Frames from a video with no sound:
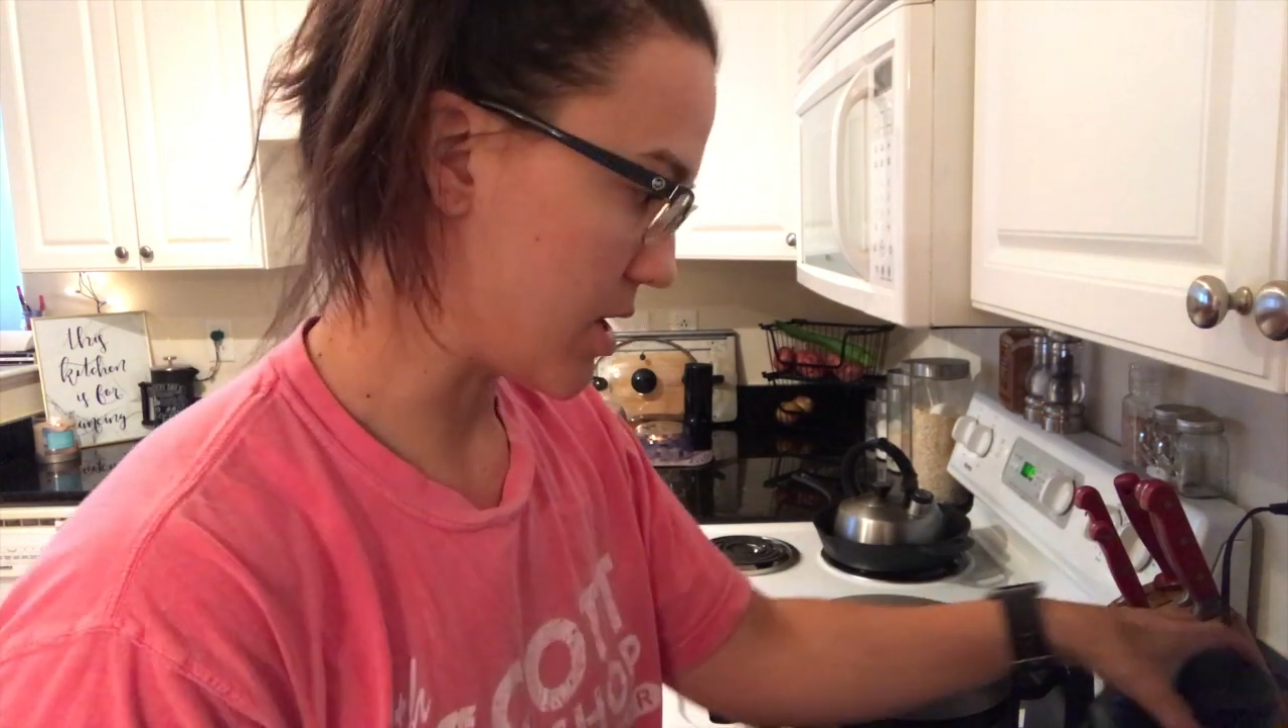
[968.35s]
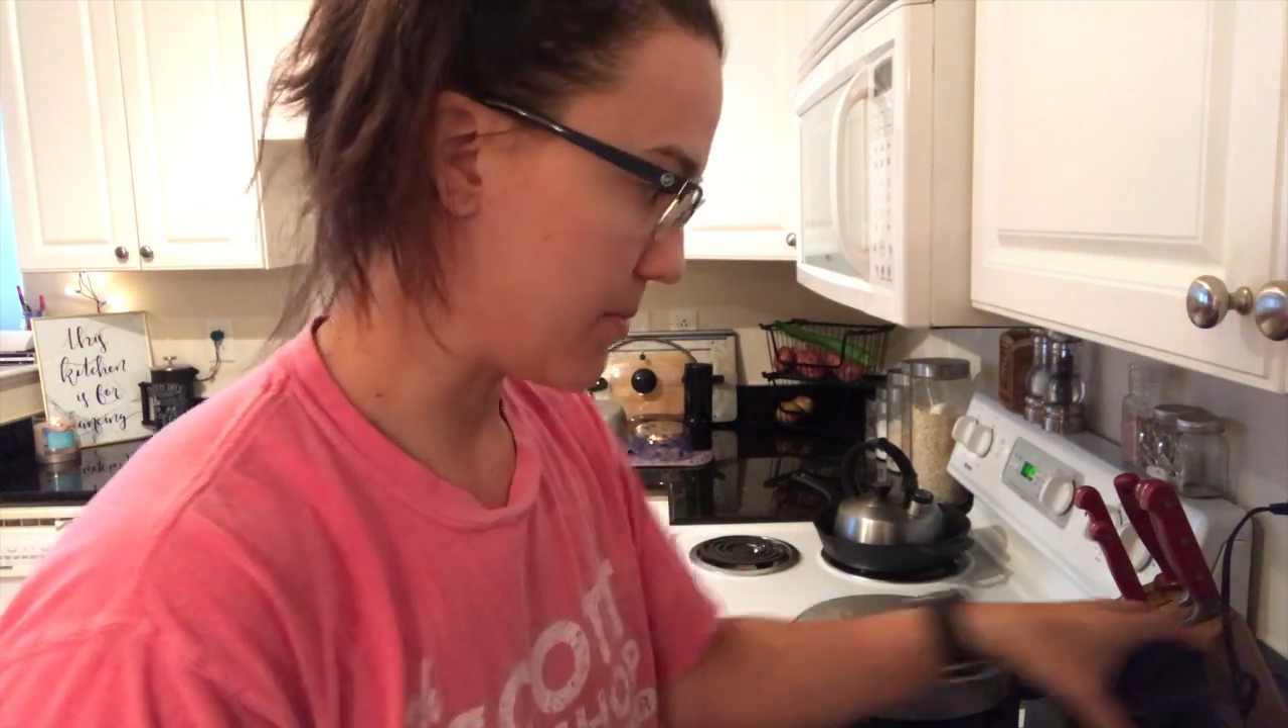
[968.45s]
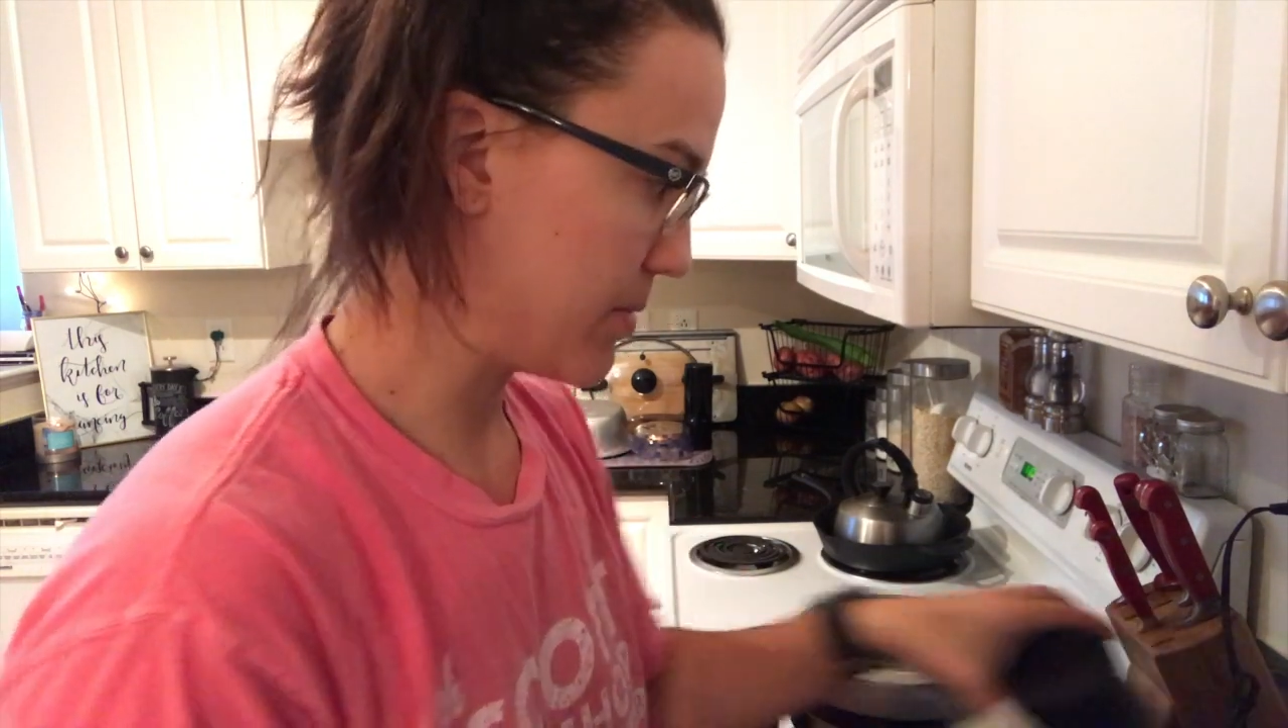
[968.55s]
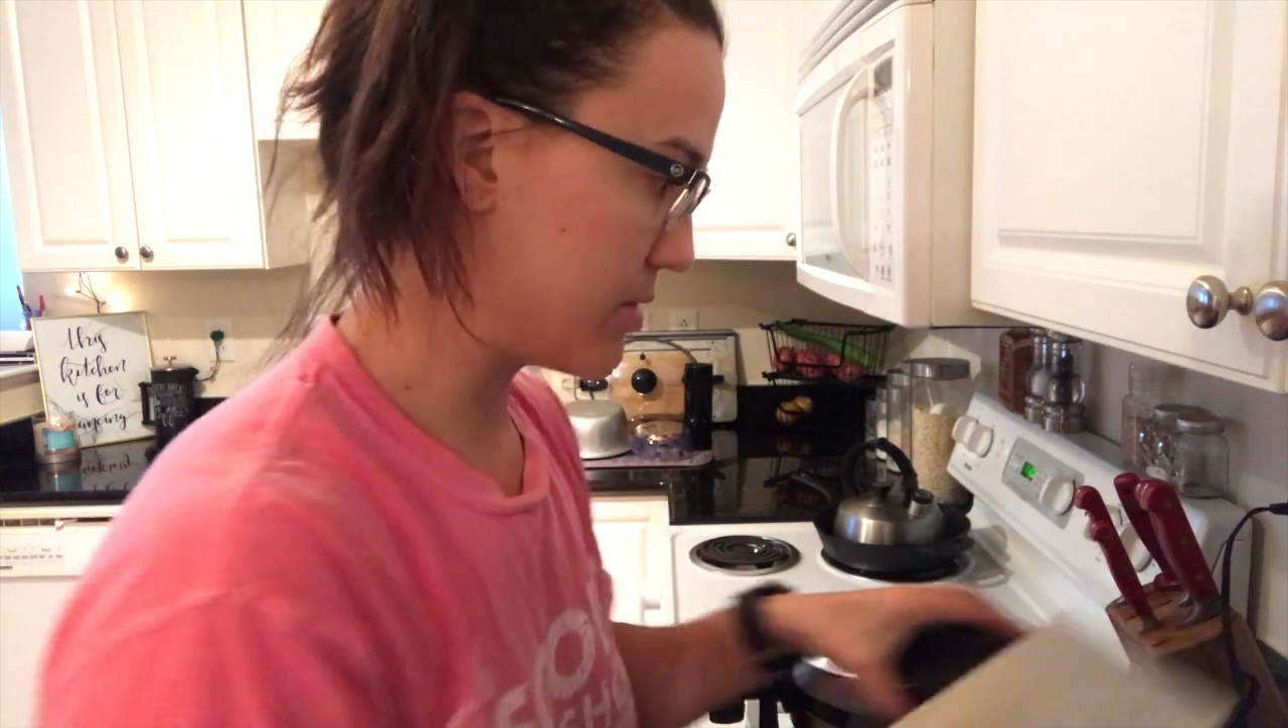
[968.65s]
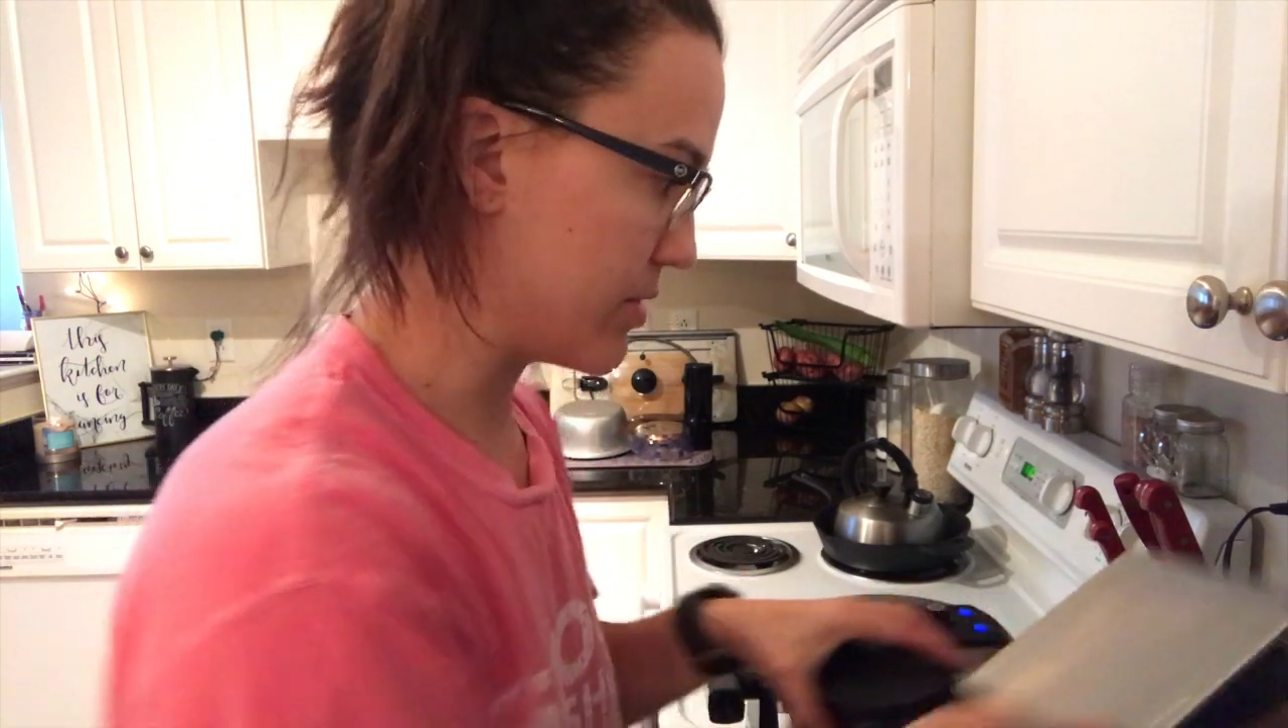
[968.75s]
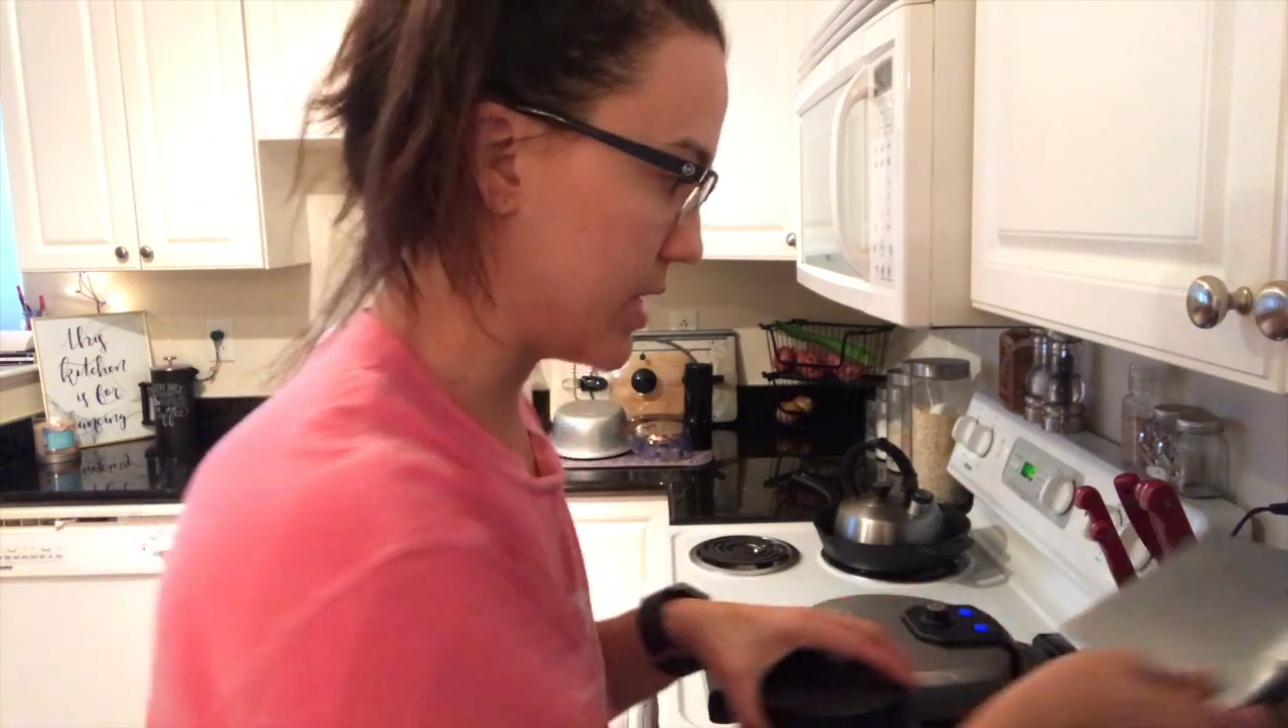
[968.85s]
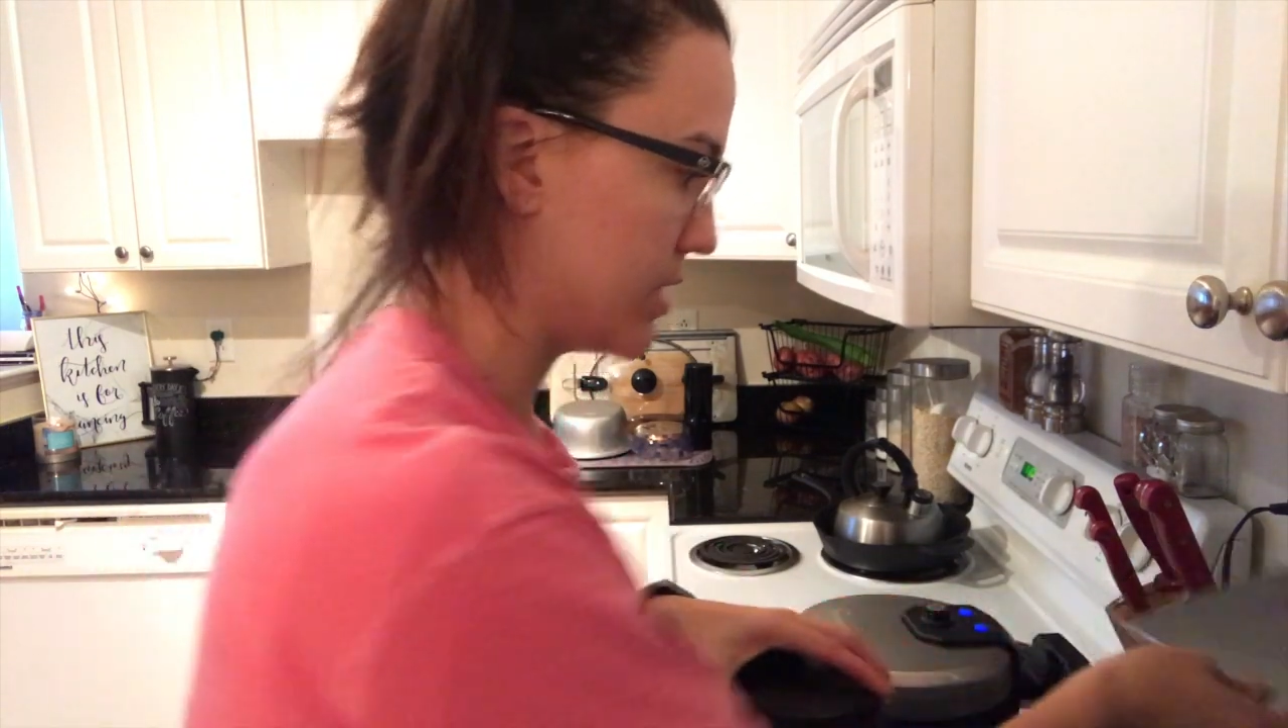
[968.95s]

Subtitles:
up and ready